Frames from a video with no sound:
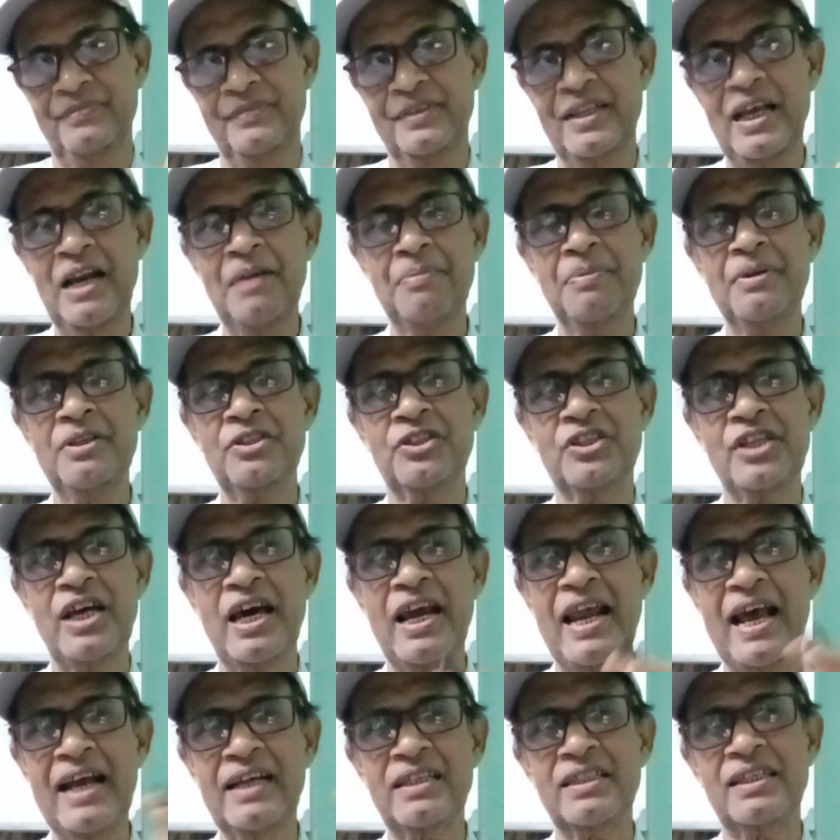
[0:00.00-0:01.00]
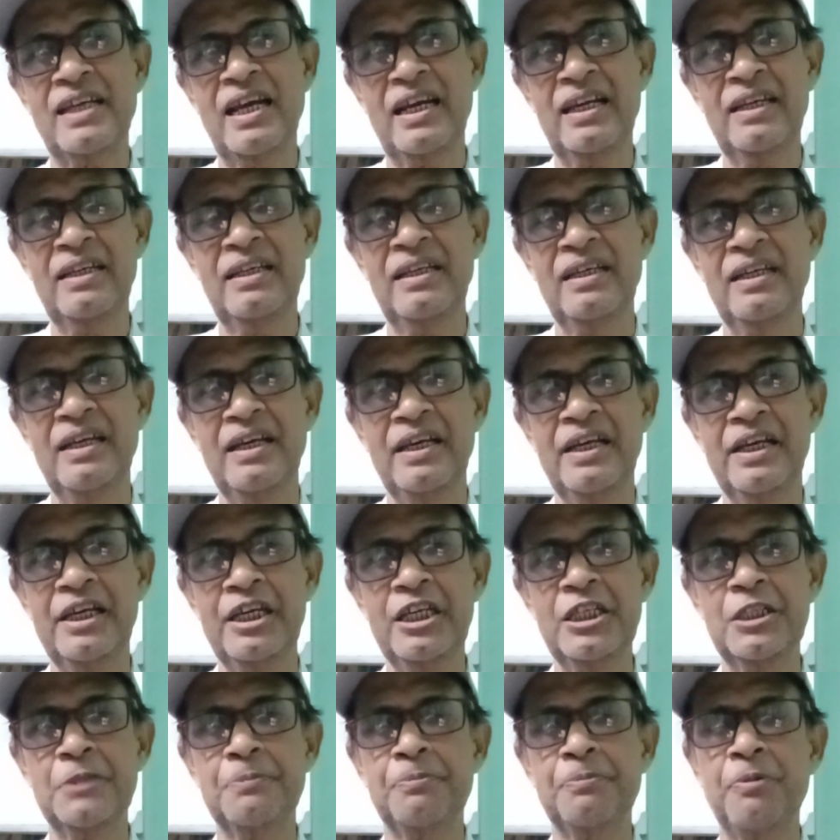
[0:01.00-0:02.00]
That means their action
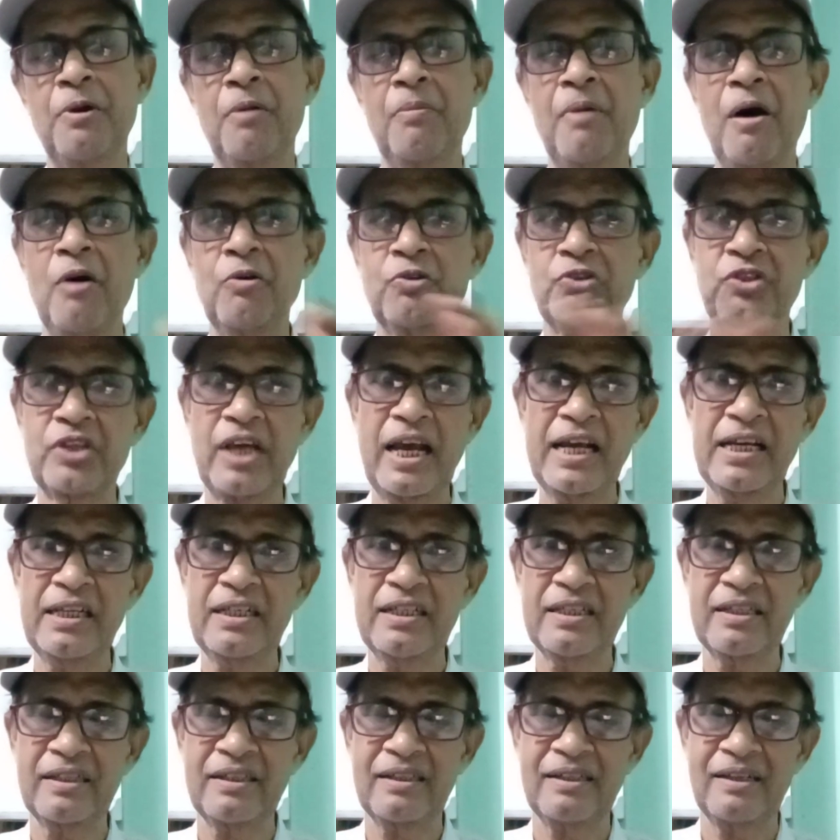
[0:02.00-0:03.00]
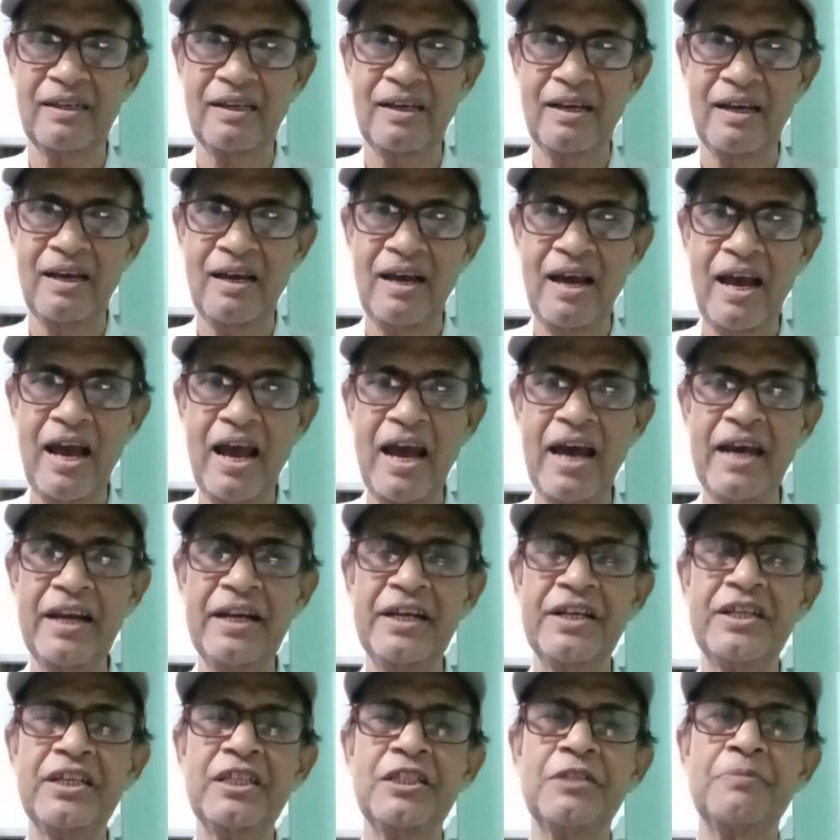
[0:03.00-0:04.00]
is from outside and
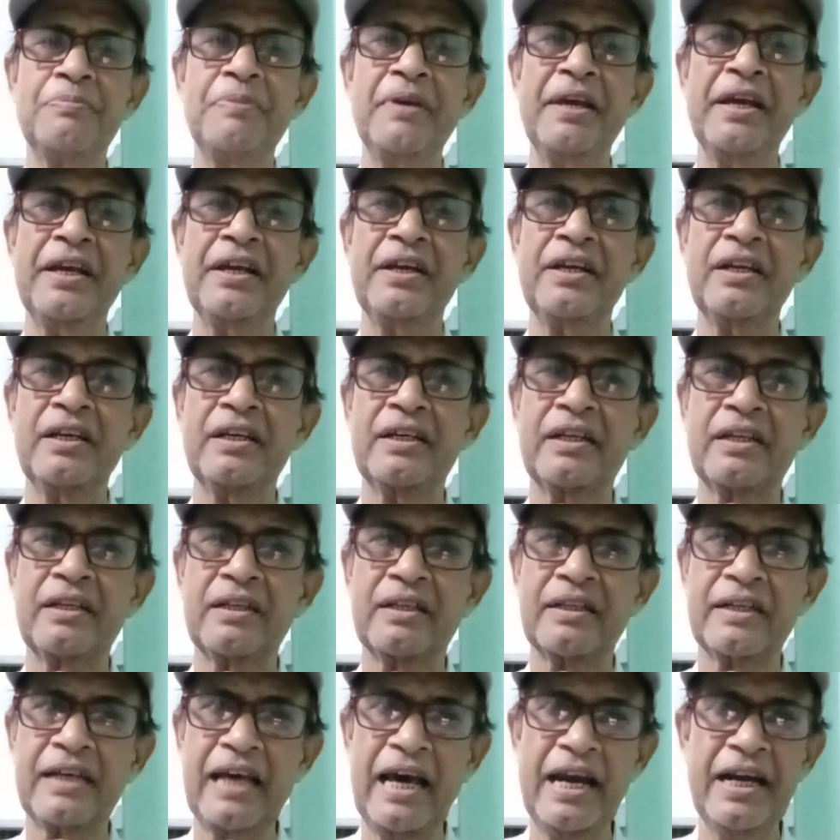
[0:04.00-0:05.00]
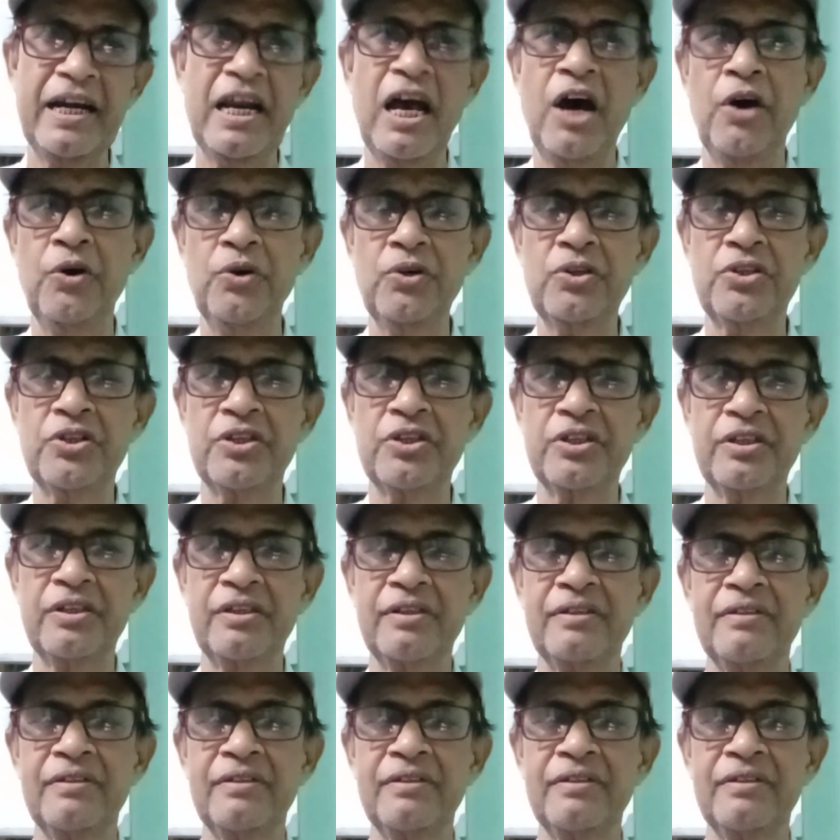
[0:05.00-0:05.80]
it is being carried out